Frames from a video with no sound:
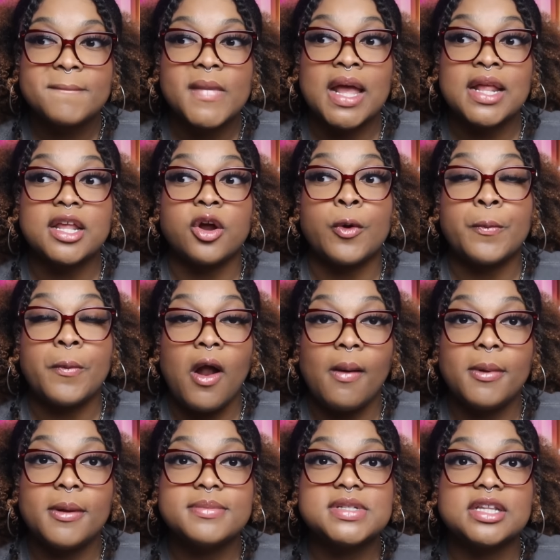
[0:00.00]
and there are
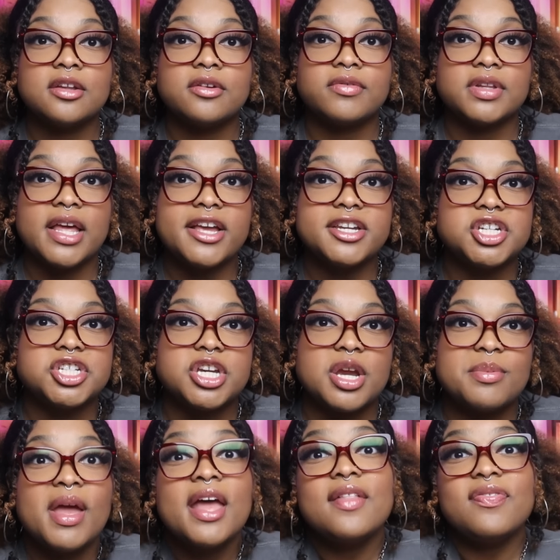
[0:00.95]
problems in the
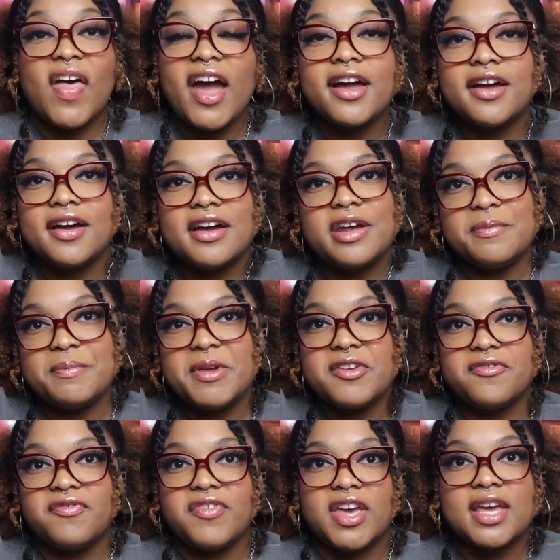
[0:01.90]
relationship that could be
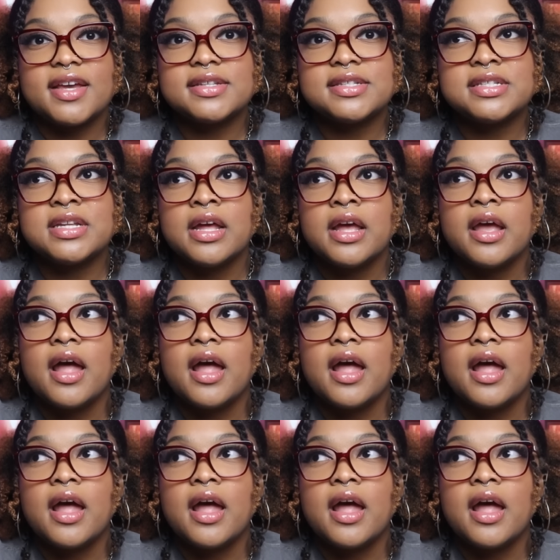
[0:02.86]
fixed.